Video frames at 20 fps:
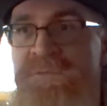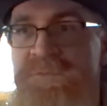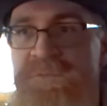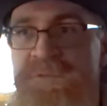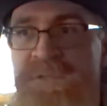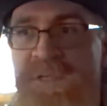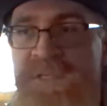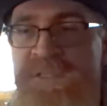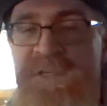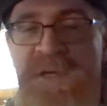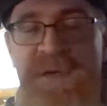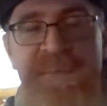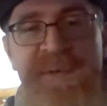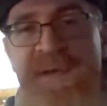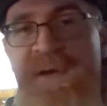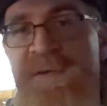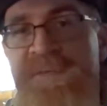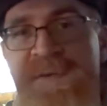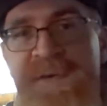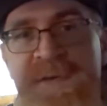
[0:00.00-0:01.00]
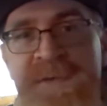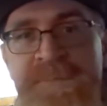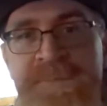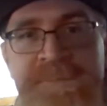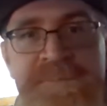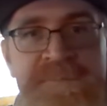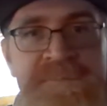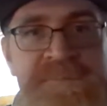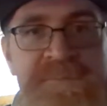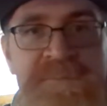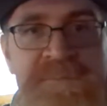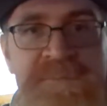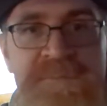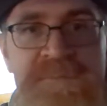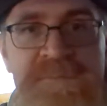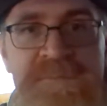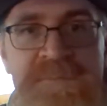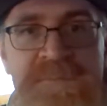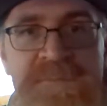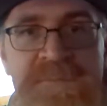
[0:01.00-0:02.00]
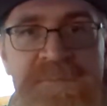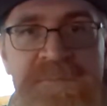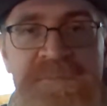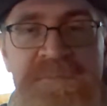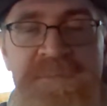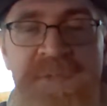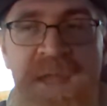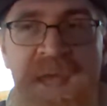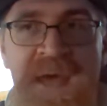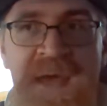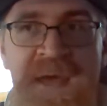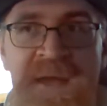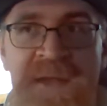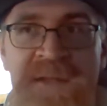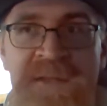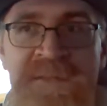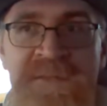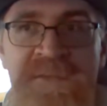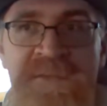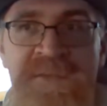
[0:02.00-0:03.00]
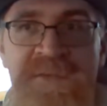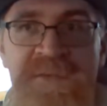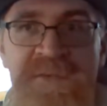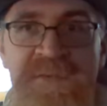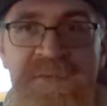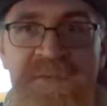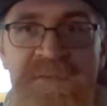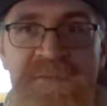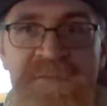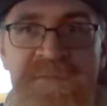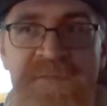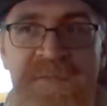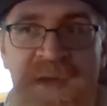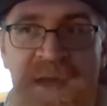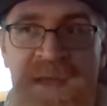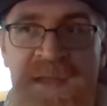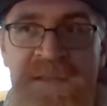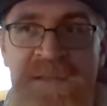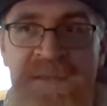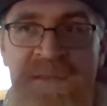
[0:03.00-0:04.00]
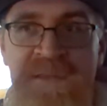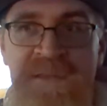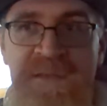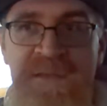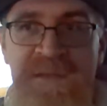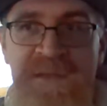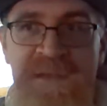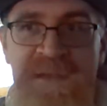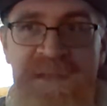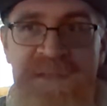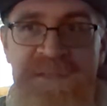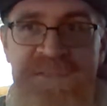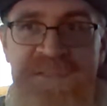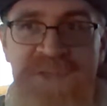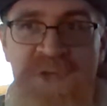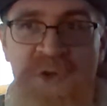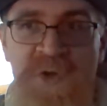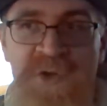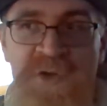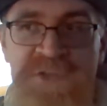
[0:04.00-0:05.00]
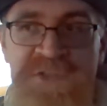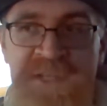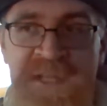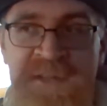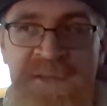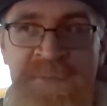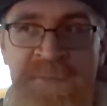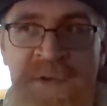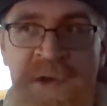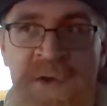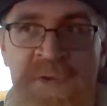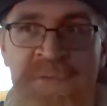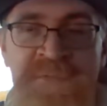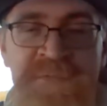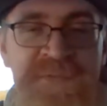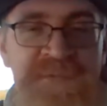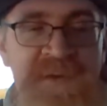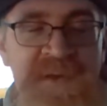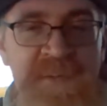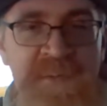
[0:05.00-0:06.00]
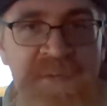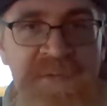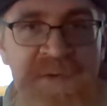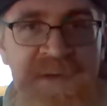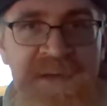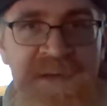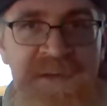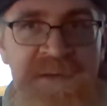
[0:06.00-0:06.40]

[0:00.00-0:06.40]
it's got to be out there. And then it's standing on my own feet with it,